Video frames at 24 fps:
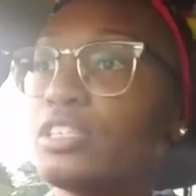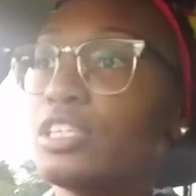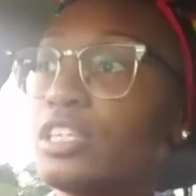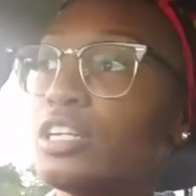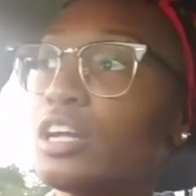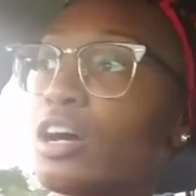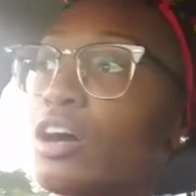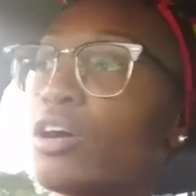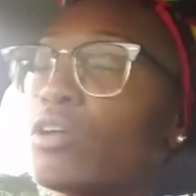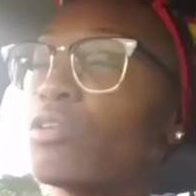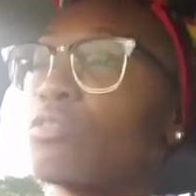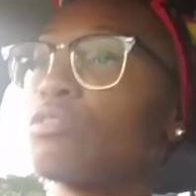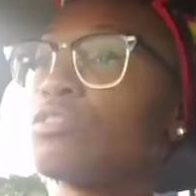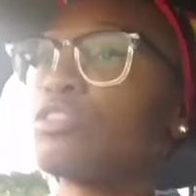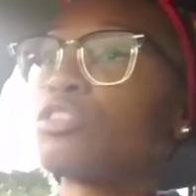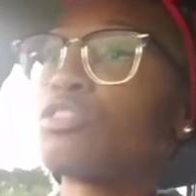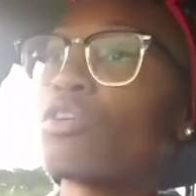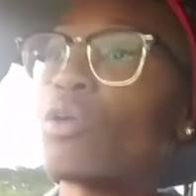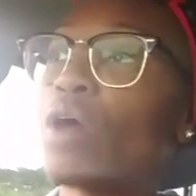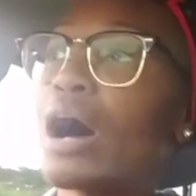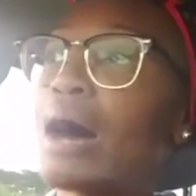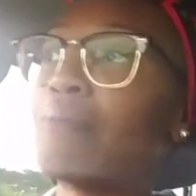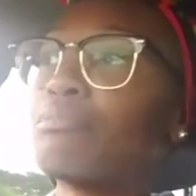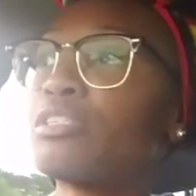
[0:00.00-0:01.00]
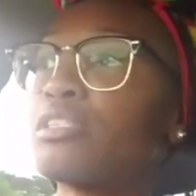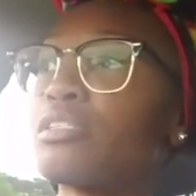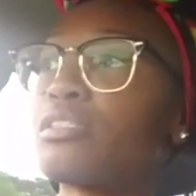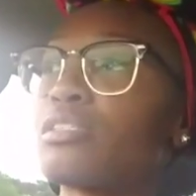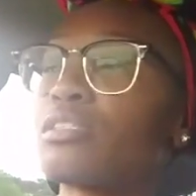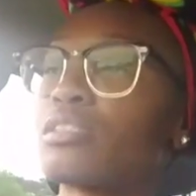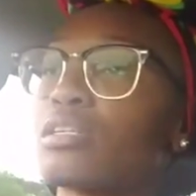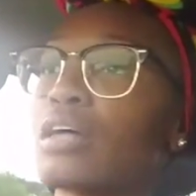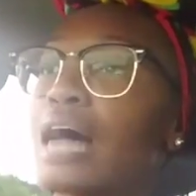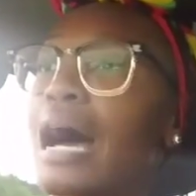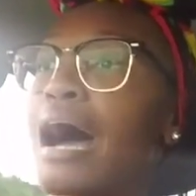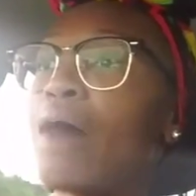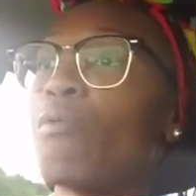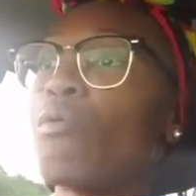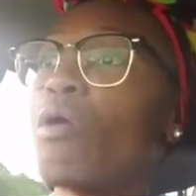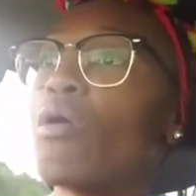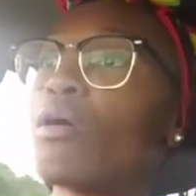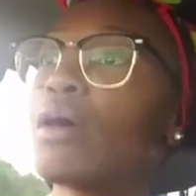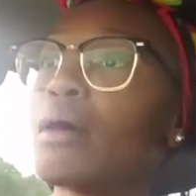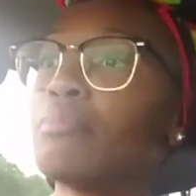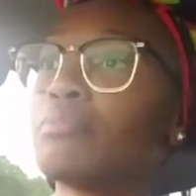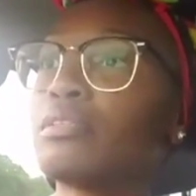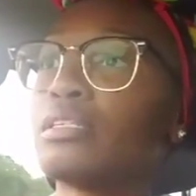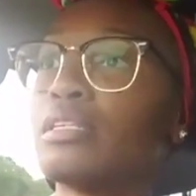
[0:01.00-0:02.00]
You know, so I'm just I
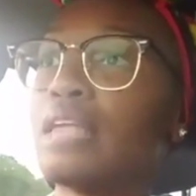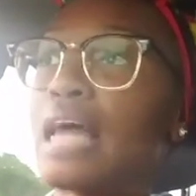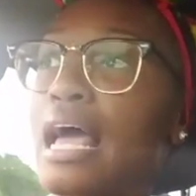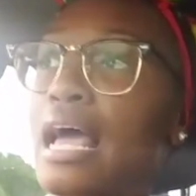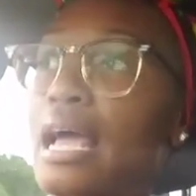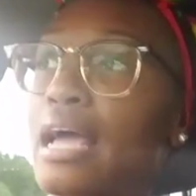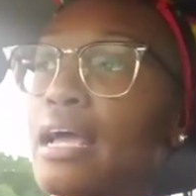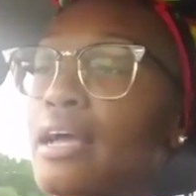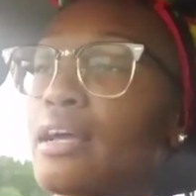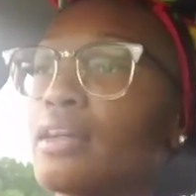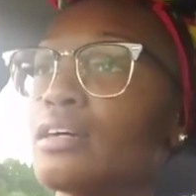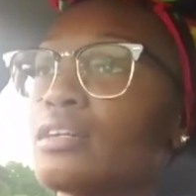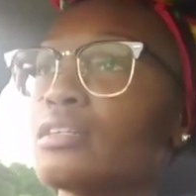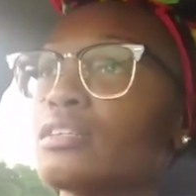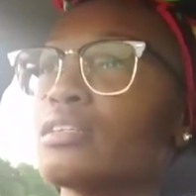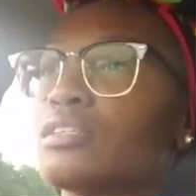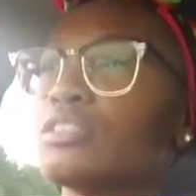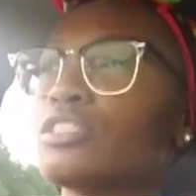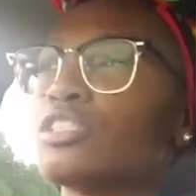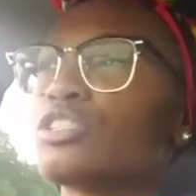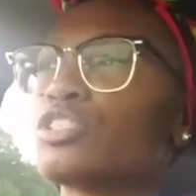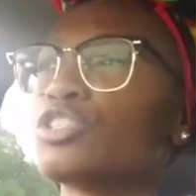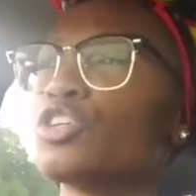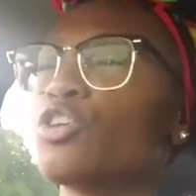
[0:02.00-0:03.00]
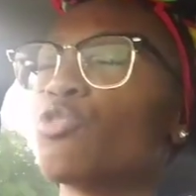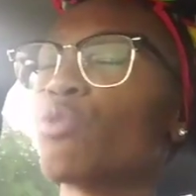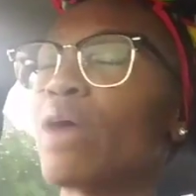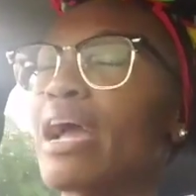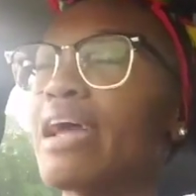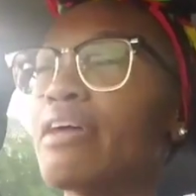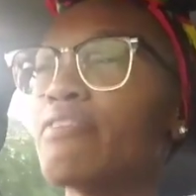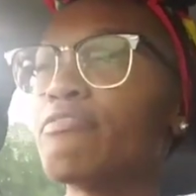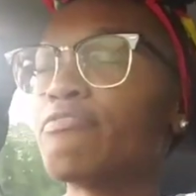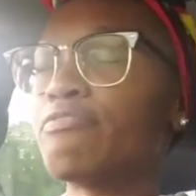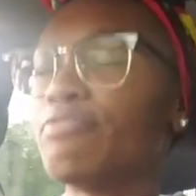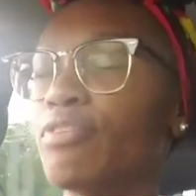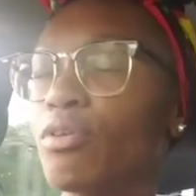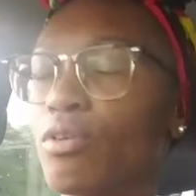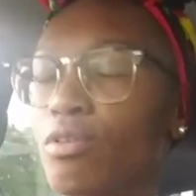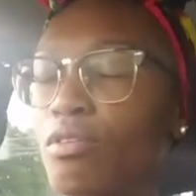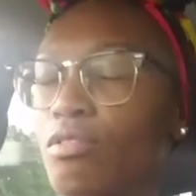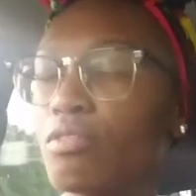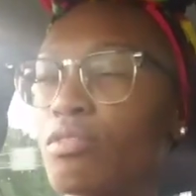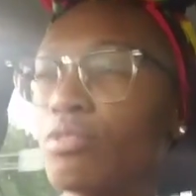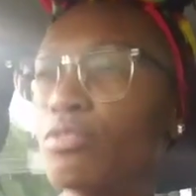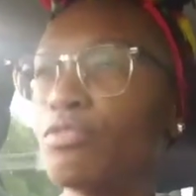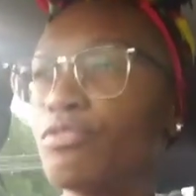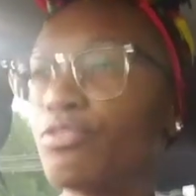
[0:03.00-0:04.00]
woke up today just
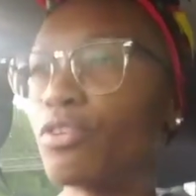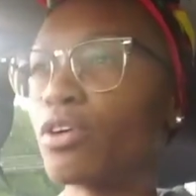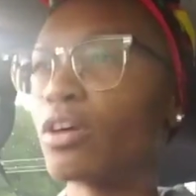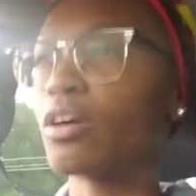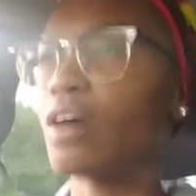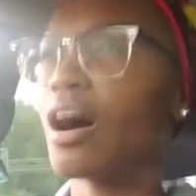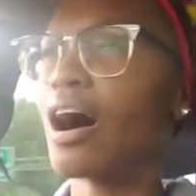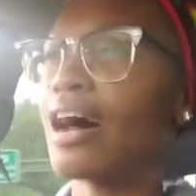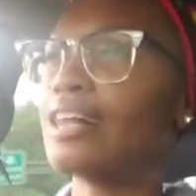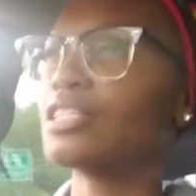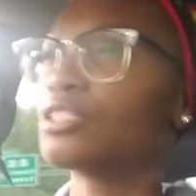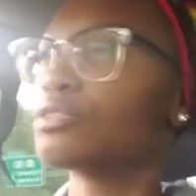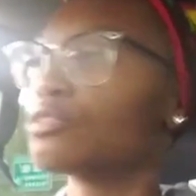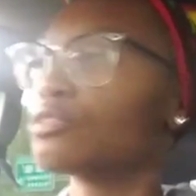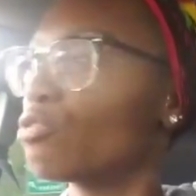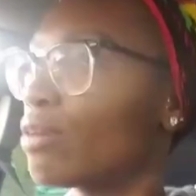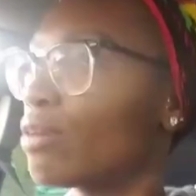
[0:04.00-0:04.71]
grateful for God's